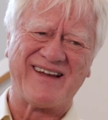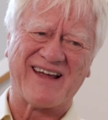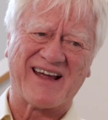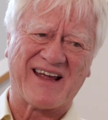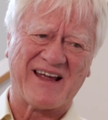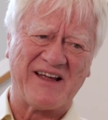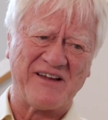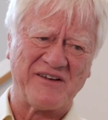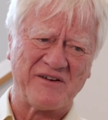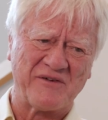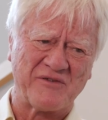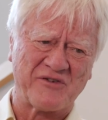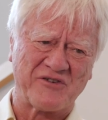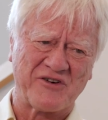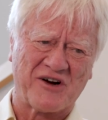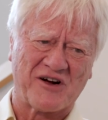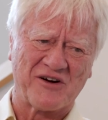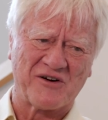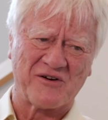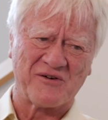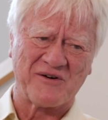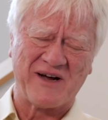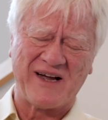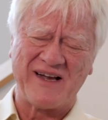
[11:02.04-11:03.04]
and decades of
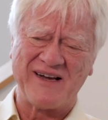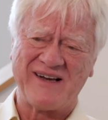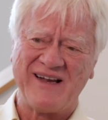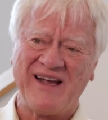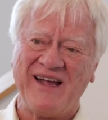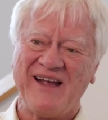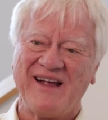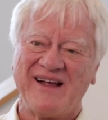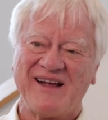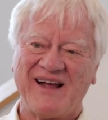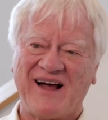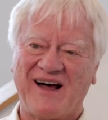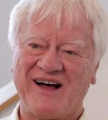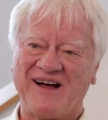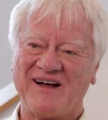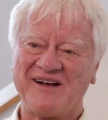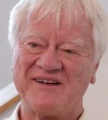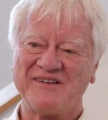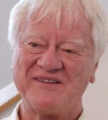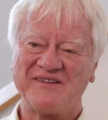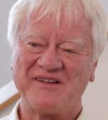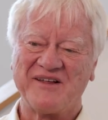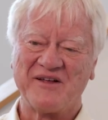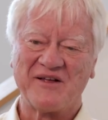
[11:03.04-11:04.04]
struggle, right?
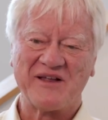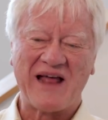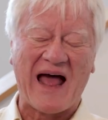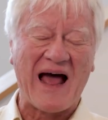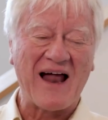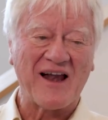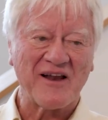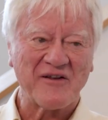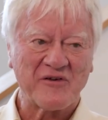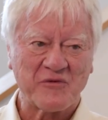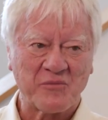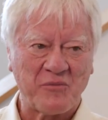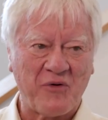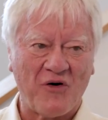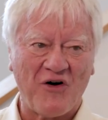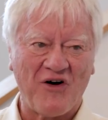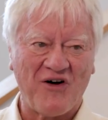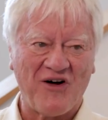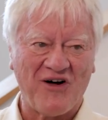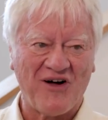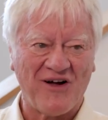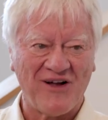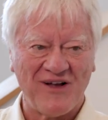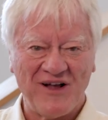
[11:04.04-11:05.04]
Uh, Alice
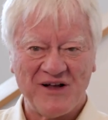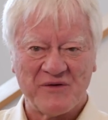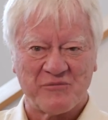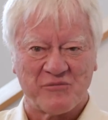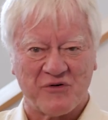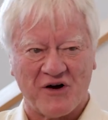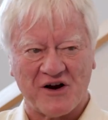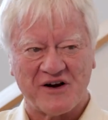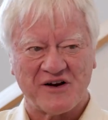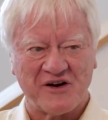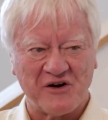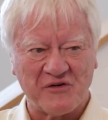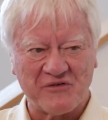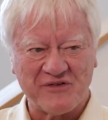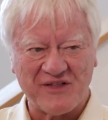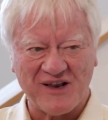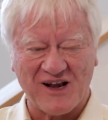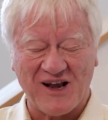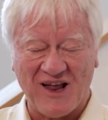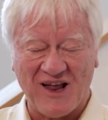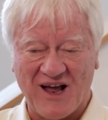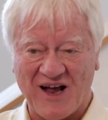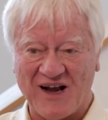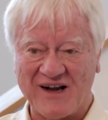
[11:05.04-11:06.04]
Paul mm -hmm. brought it over
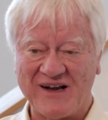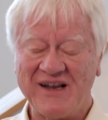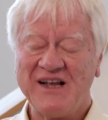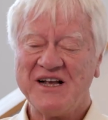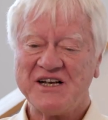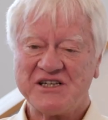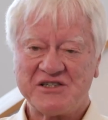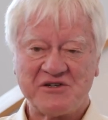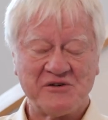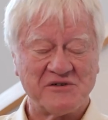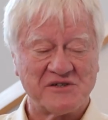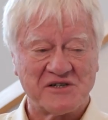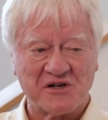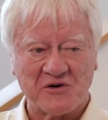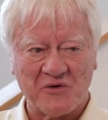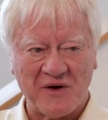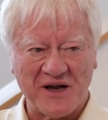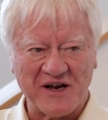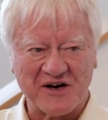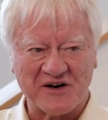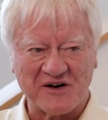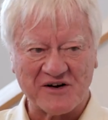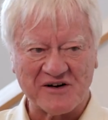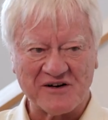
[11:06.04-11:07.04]
the line. She was a
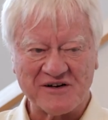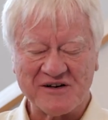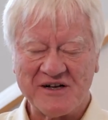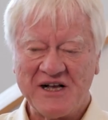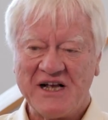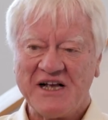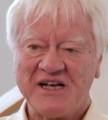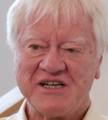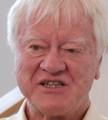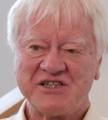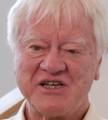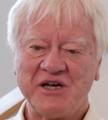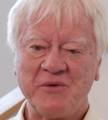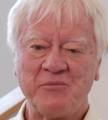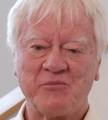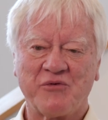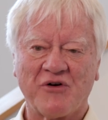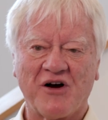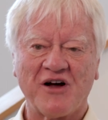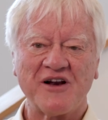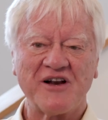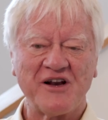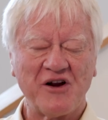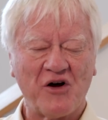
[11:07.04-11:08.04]
Quaker. She
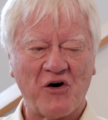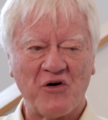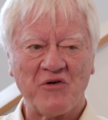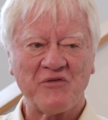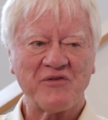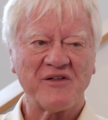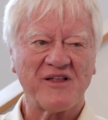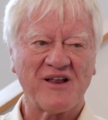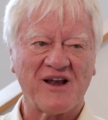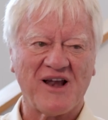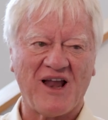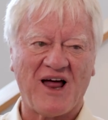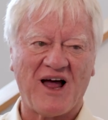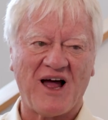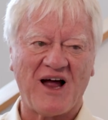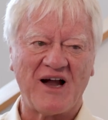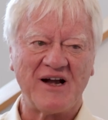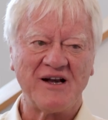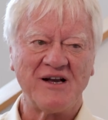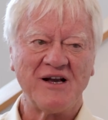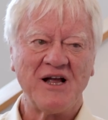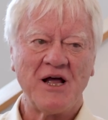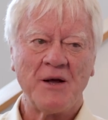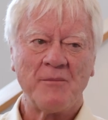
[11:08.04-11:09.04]
brought it over the
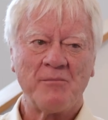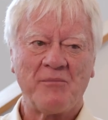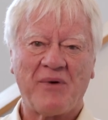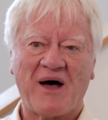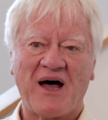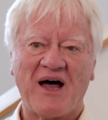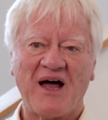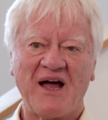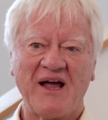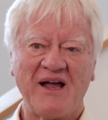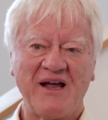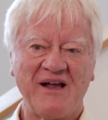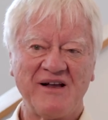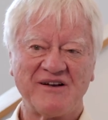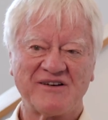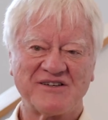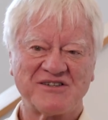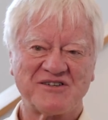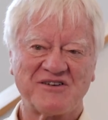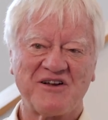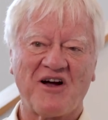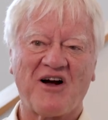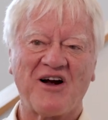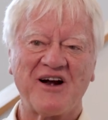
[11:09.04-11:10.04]
line by
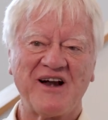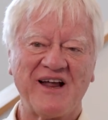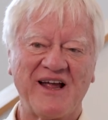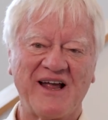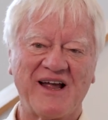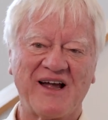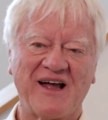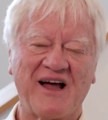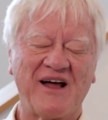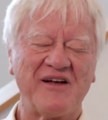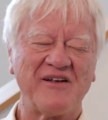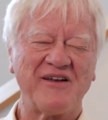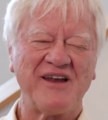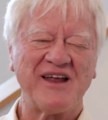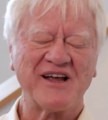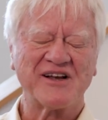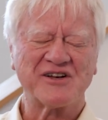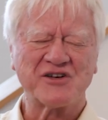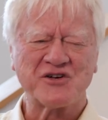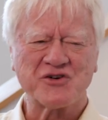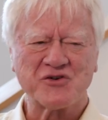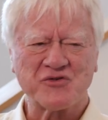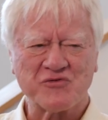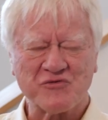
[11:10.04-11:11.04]
starting an
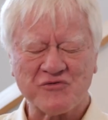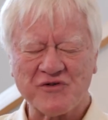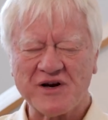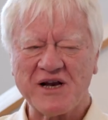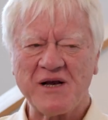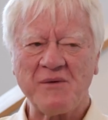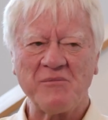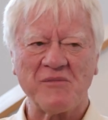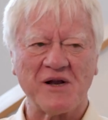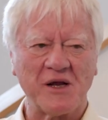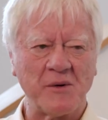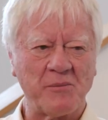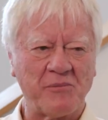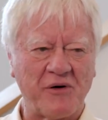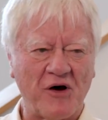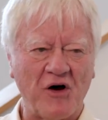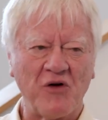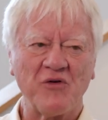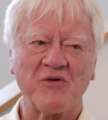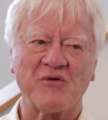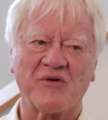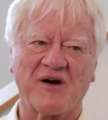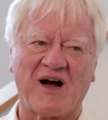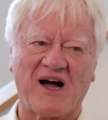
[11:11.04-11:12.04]
extremely
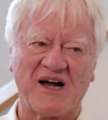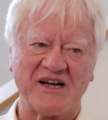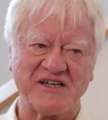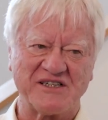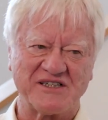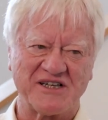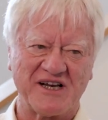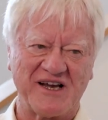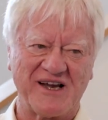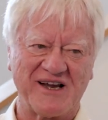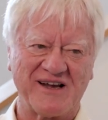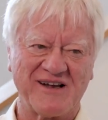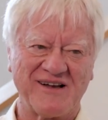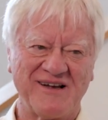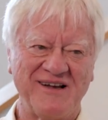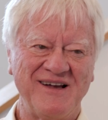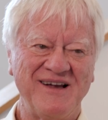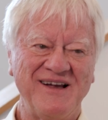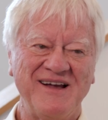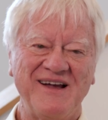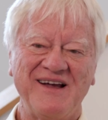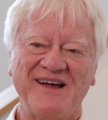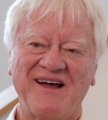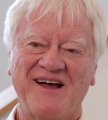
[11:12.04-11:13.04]
polarizing
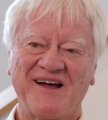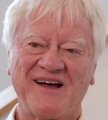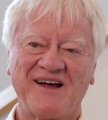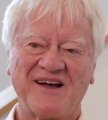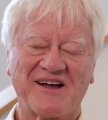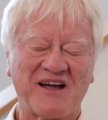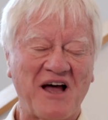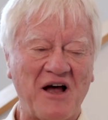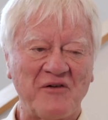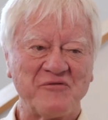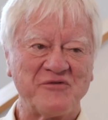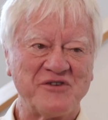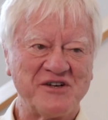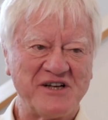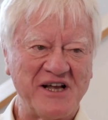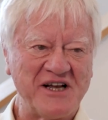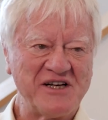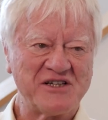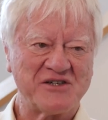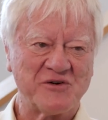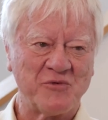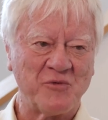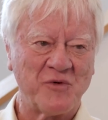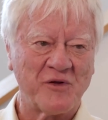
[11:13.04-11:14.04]
a
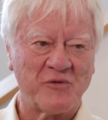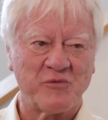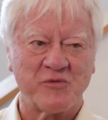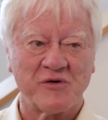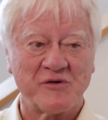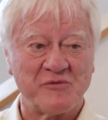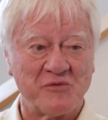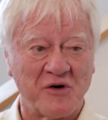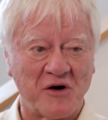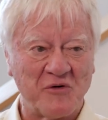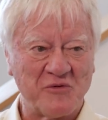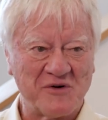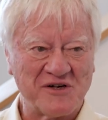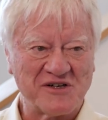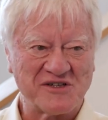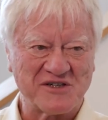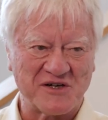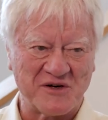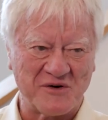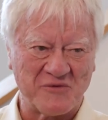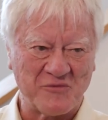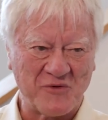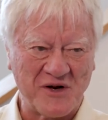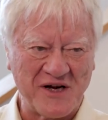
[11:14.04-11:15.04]
confrontation with Woodrow
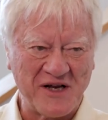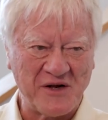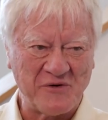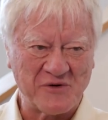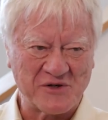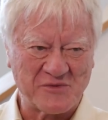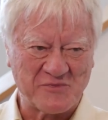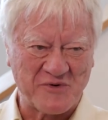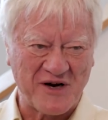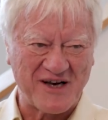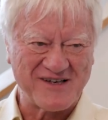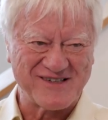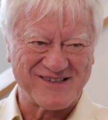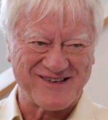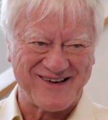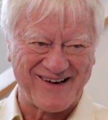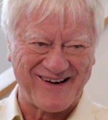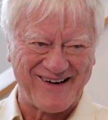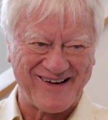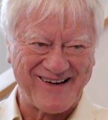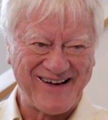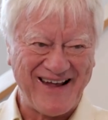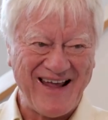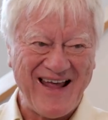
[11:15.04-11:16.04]
Wilson when he was
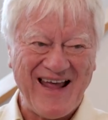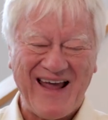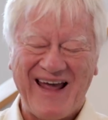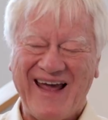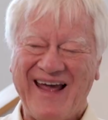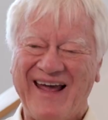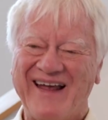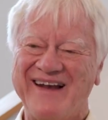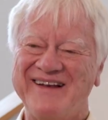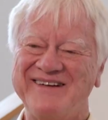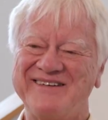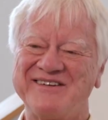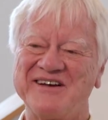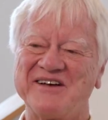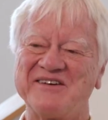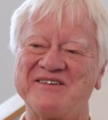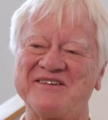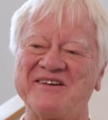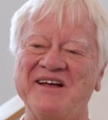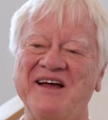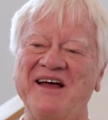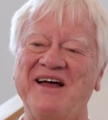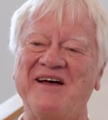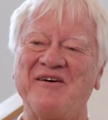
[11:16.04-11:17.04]
president, and
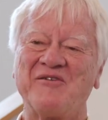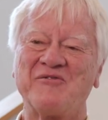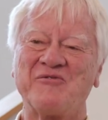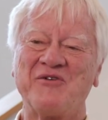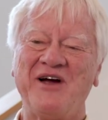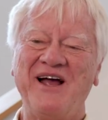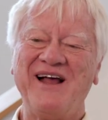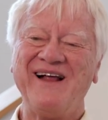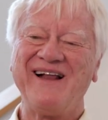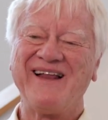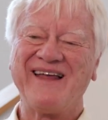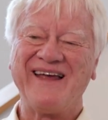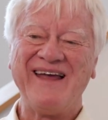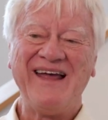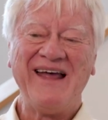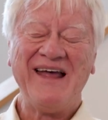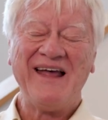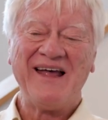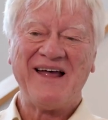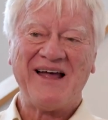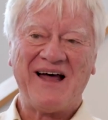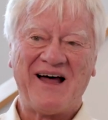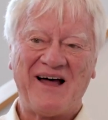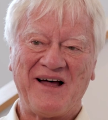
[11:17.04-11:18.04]
just really
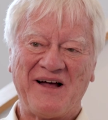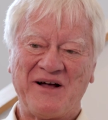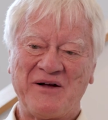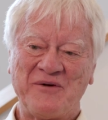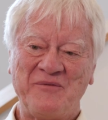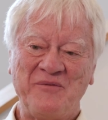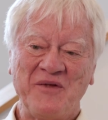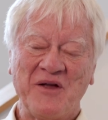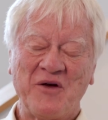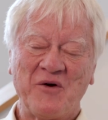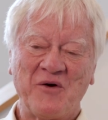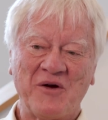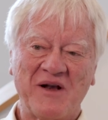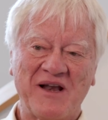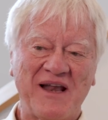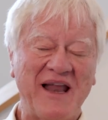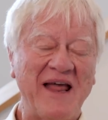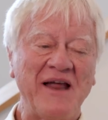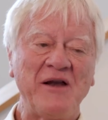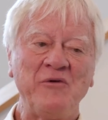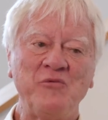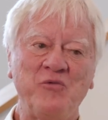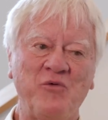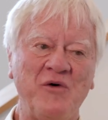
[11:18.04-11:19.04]
uh,
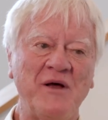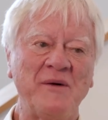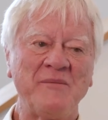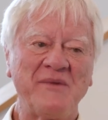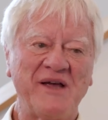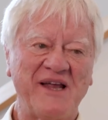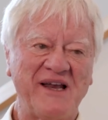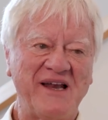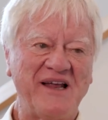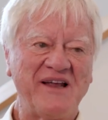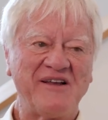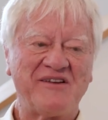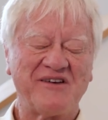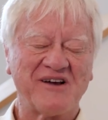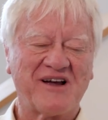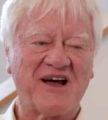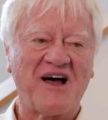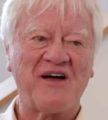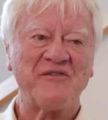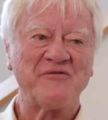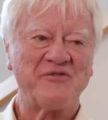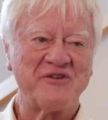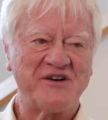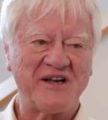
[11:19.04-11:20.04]
led women into
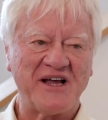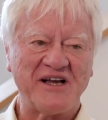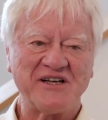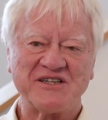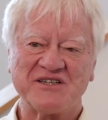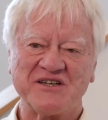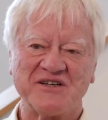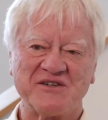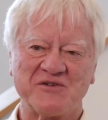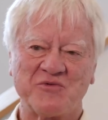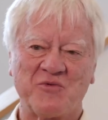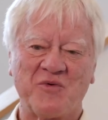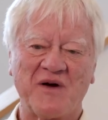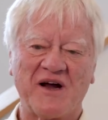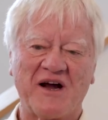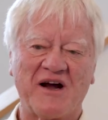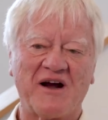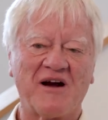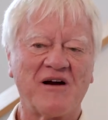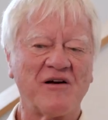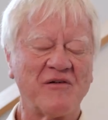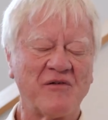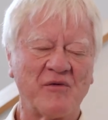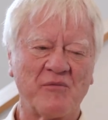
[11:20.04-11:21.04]
confrontations
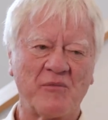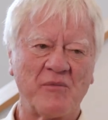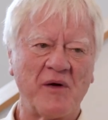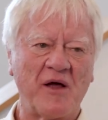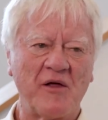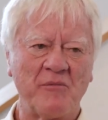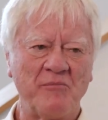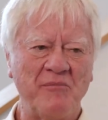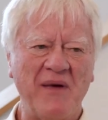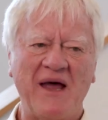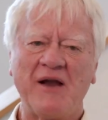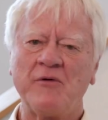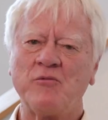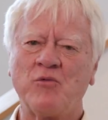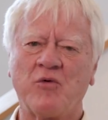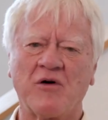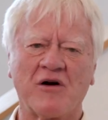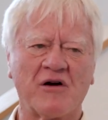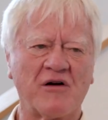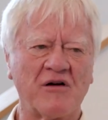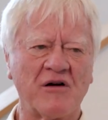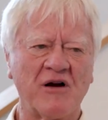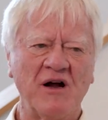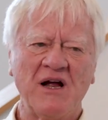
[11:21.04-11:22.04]
where men
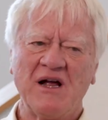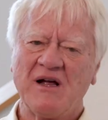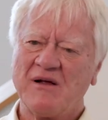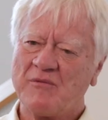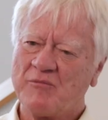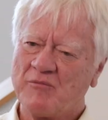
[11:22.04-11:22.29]
were